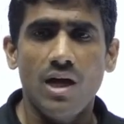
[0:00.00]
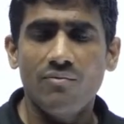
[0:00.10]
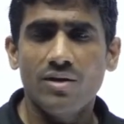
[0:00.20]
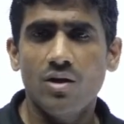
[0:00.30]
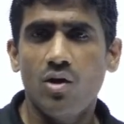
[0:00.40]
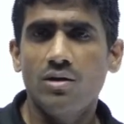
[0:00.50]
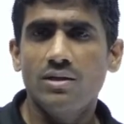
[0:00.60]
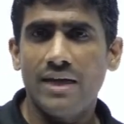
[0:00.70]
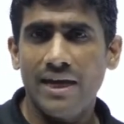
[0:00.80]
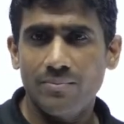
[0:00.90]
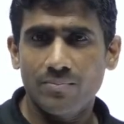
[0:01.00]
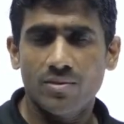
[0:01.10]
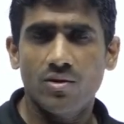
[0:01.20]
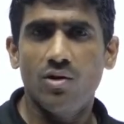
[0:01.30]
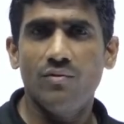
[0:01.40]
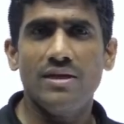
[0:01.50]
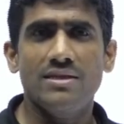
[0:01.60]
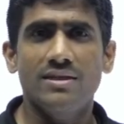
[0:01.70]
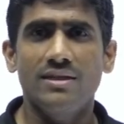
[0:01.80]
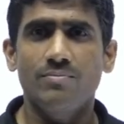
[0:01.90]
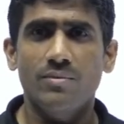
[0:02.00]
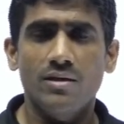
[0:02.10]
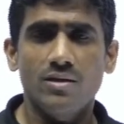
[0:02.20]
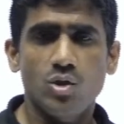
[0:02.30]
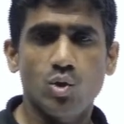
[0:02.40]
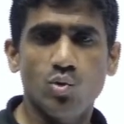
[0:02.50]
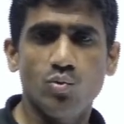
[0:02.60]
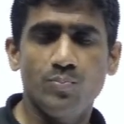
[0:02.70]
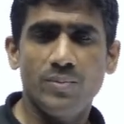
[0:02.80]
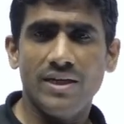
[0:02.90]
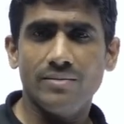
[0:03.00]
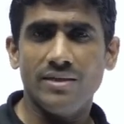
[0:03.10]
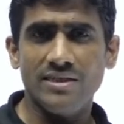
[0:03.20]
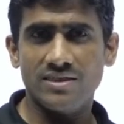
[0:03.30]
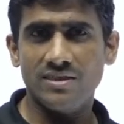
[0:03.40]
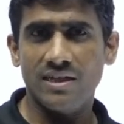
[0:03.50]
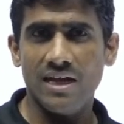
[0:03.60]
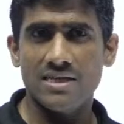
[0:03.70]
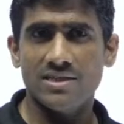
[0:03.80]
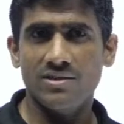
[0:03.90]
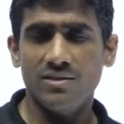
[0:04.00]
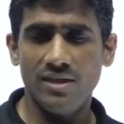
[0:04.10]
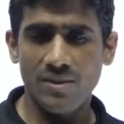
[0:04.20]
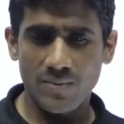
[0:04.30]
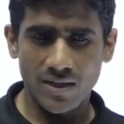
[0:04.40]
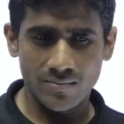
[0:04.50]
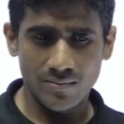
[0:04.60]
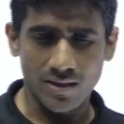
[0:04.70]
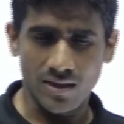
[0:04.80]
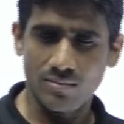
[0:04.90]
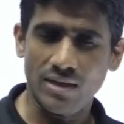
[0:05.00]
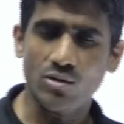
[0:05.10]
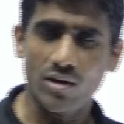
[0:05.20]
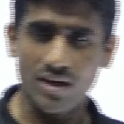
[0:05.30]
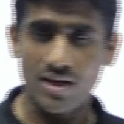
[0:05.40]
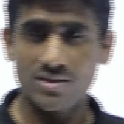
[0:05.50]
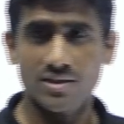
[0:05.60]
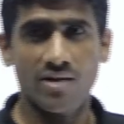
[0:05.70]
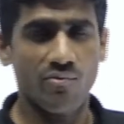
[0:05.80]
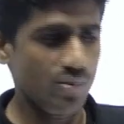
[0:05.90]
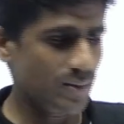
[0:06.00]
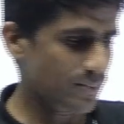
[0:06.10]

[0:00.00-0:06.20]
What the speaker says: after a long time, or we can say 2 p.m. history class, 3 p.m. Etude class, and 4